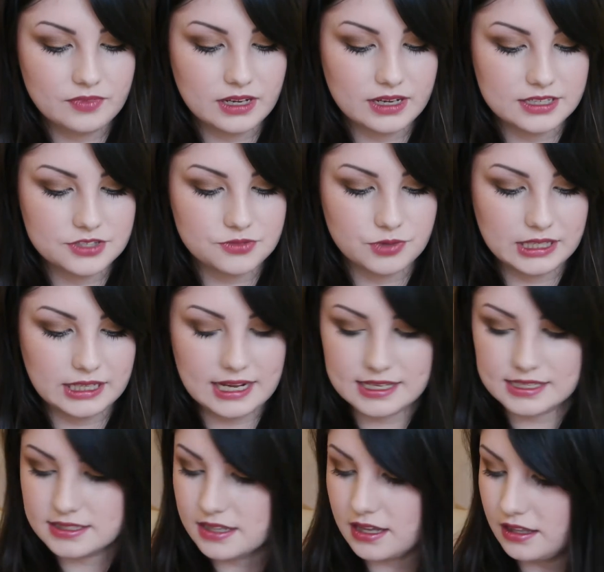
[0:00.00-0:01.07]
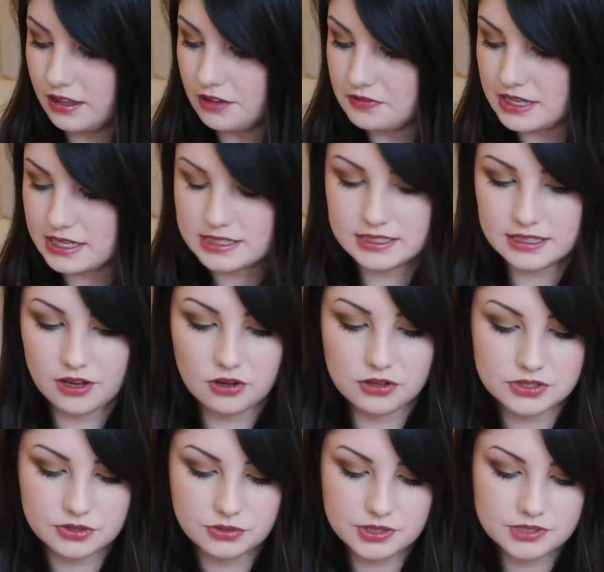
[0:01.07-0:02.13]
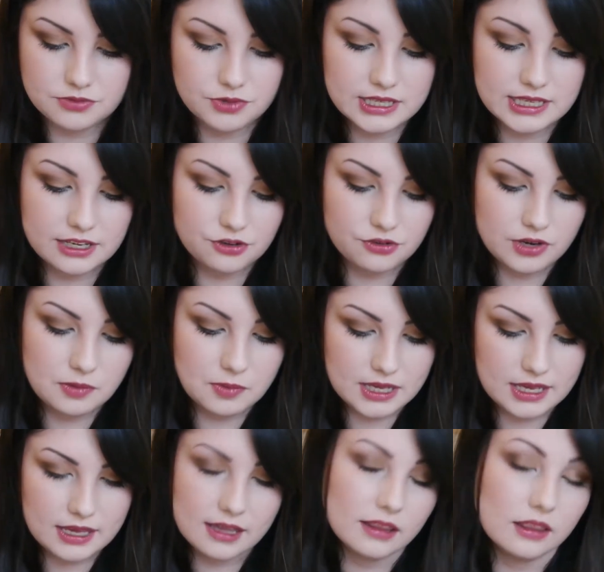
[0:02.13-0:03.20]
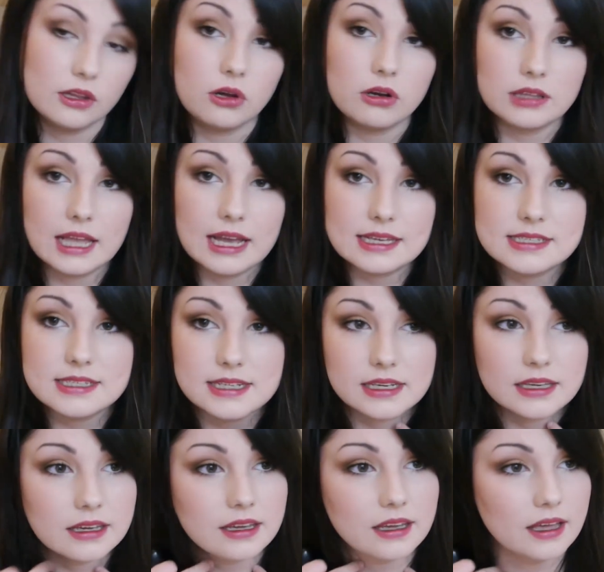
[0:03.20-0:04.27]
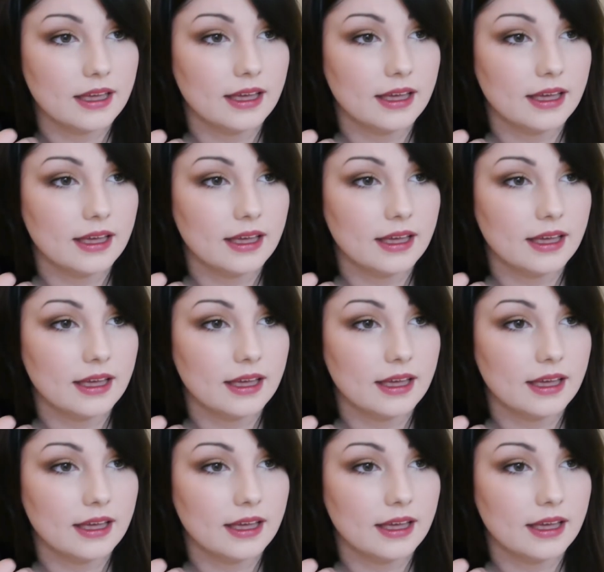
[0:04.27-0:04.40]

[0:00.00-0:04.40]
It's really nice, I love this. It also, it's really creamy and long-lasting.